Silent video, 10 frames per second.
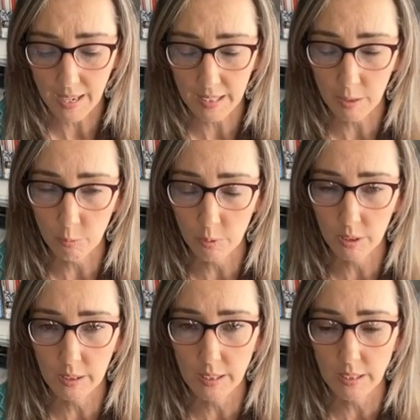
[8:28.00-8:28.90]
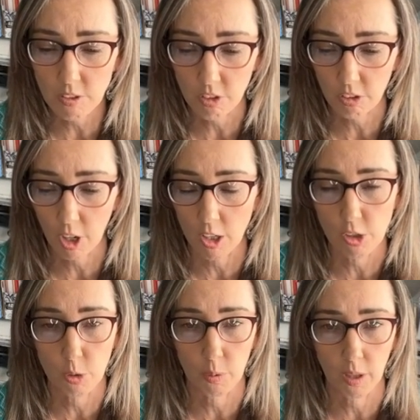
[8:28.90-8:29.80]
can really just cause
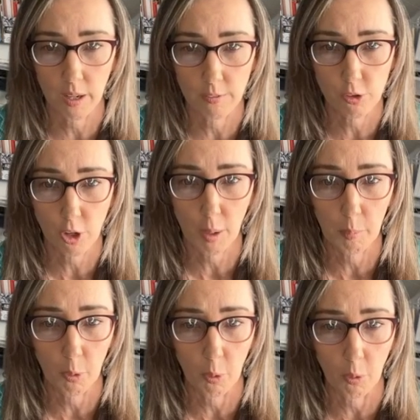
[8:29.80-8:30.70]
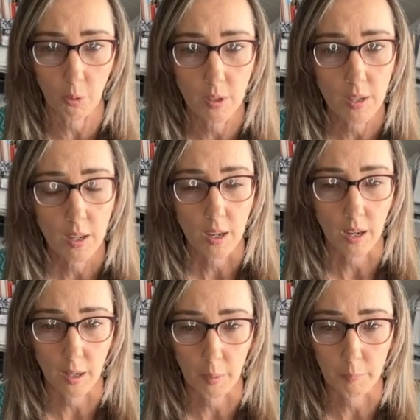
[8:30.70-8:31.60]
you a lot of trouble
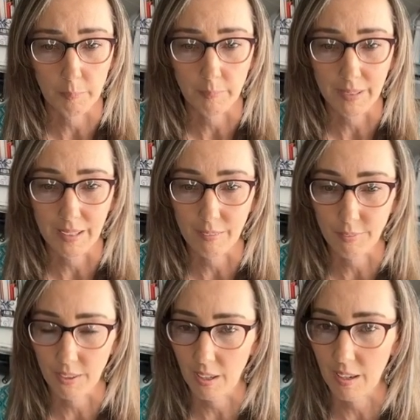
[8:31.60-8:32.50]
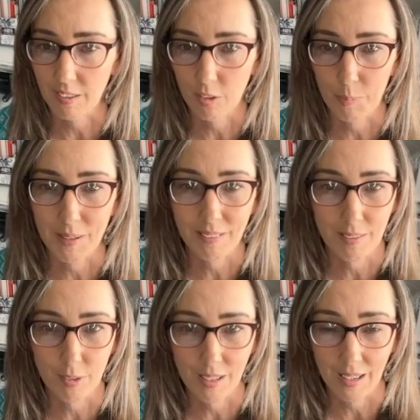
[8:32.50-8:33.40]
if an
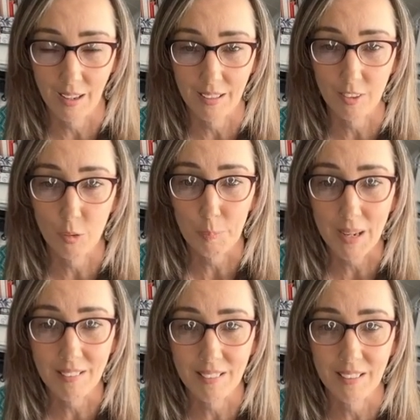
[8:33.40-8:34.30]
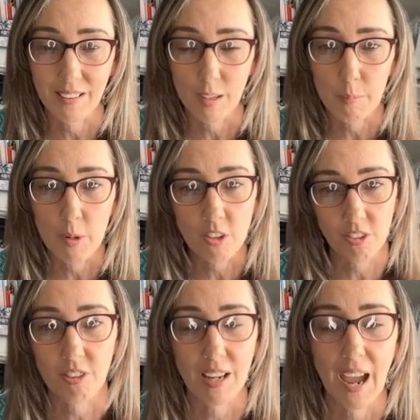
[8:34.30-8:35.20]
unexpected
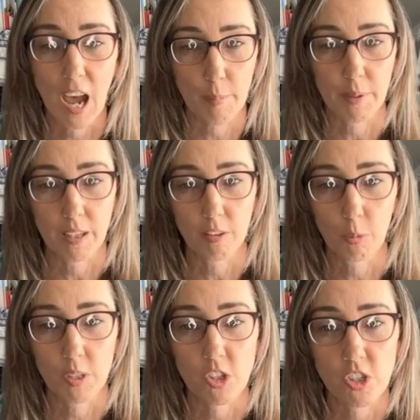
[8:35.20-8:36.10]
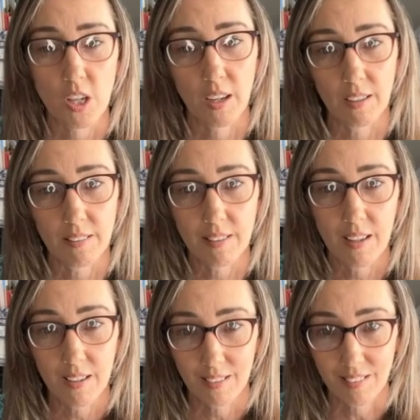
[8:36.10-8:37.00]
emergency happens, which does
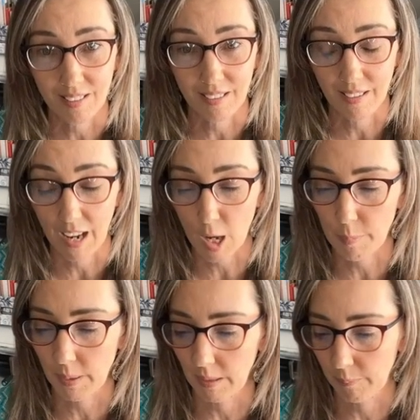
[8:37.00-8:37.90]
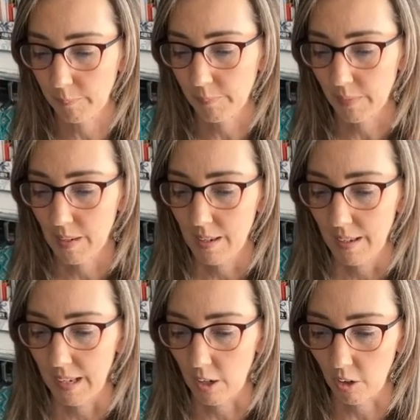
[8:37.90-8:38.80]
tend to happen
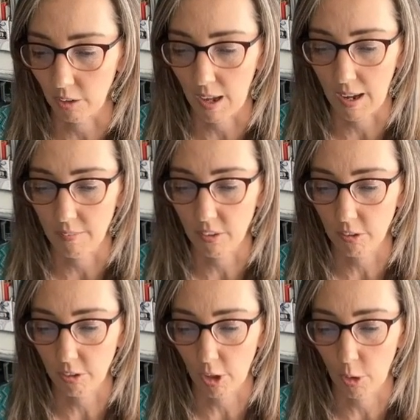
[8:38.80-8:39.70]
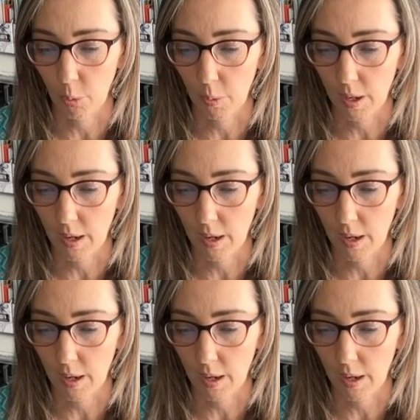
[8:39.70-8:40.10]
in our lives. So